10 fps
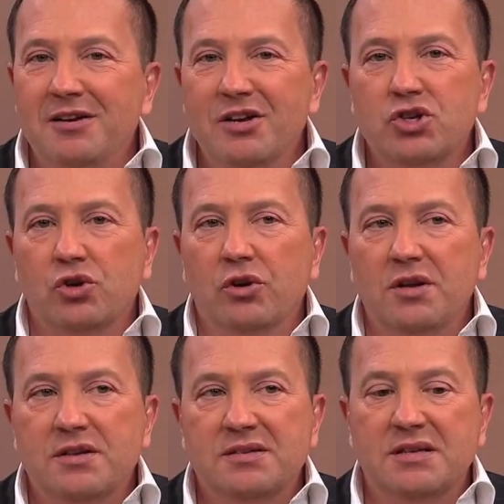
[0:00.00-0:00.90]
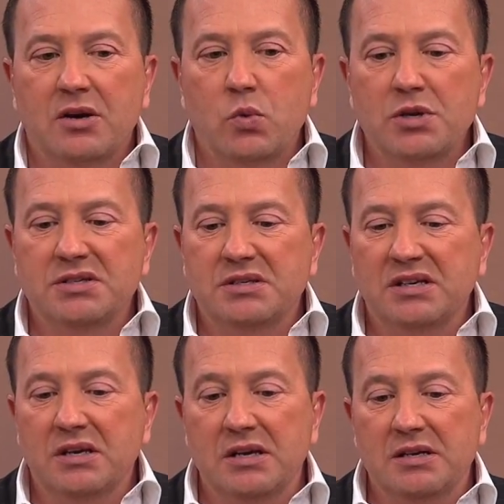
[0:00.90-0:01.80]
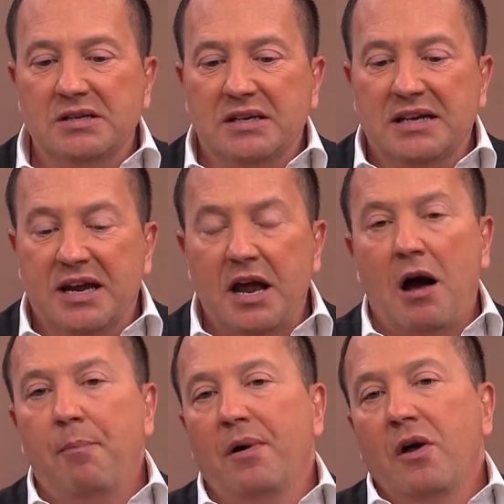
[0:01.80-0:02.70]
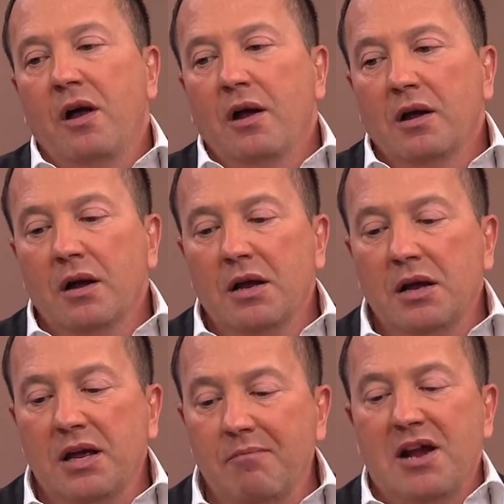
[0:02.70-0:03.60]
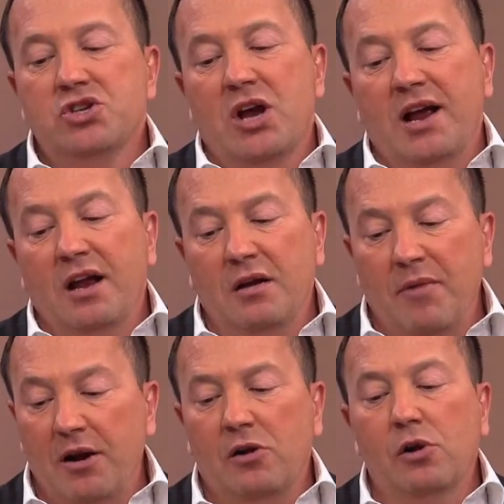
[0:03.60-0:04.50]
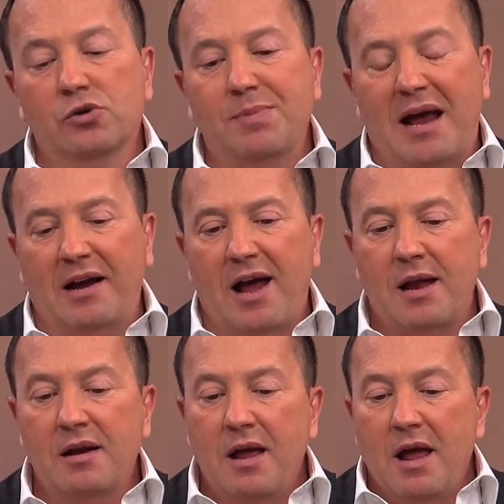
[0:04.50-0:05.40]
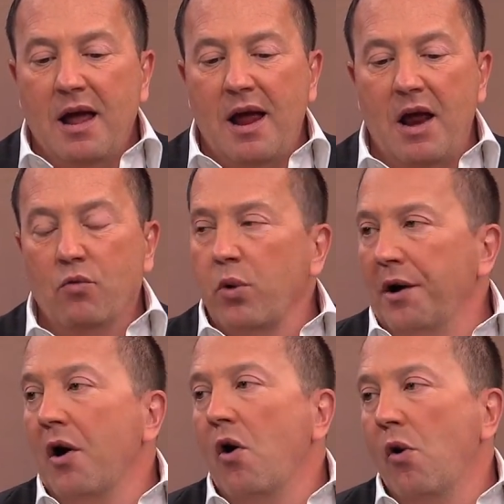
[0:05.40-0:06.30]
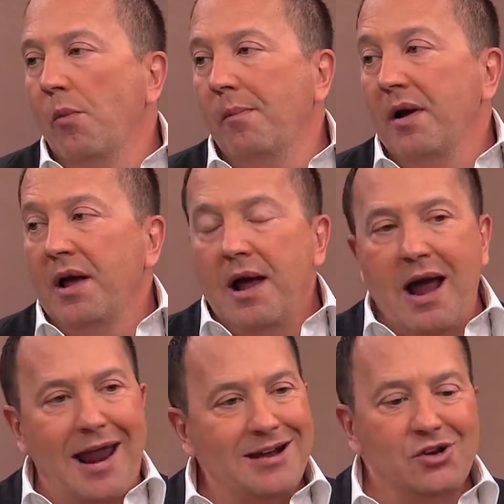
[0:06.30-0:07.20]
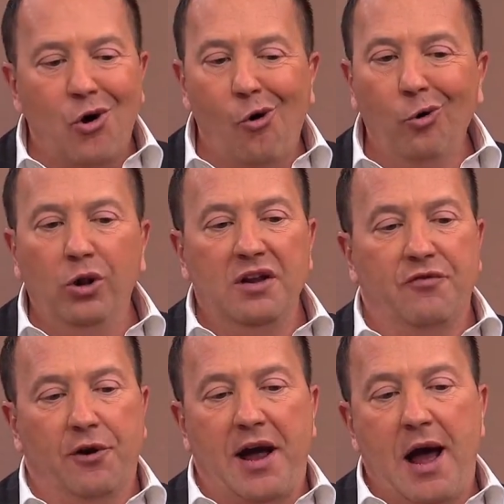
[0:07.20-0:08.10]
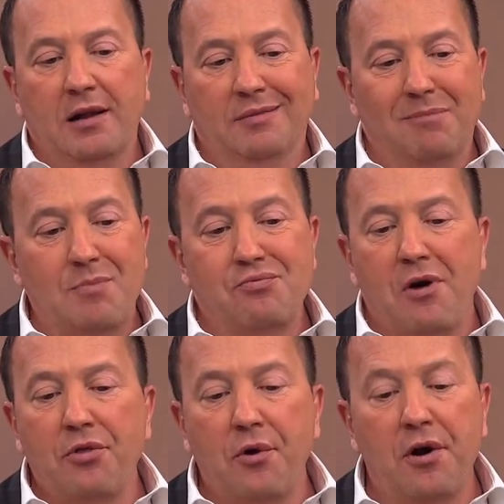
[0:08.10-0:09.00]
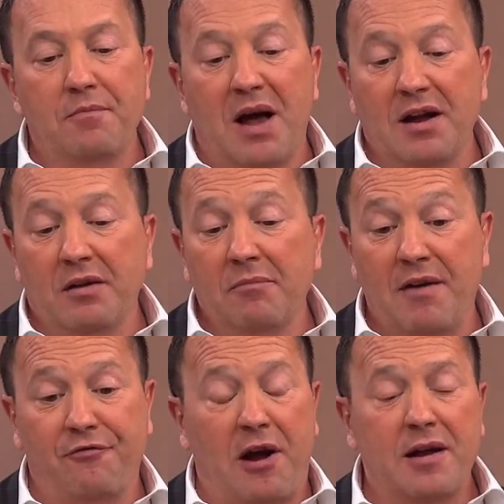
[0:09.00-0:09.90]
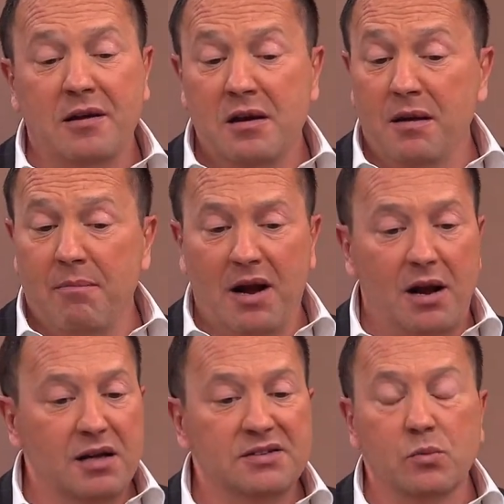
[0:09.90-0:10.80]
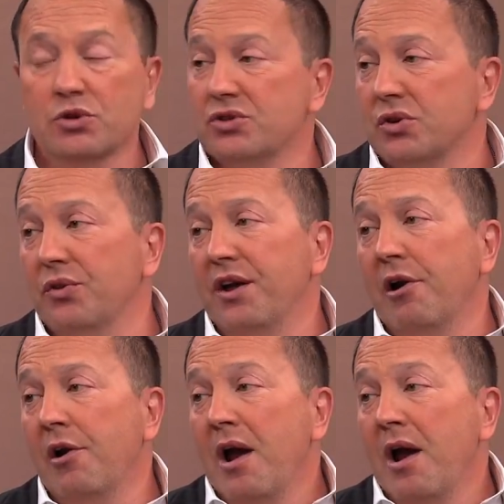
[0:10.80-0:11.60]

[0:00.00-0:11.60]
initial instinct was to get up, get my jacket, my clothes back on, and run home. And I totally forgot my brother and my friend and my cousin were still there.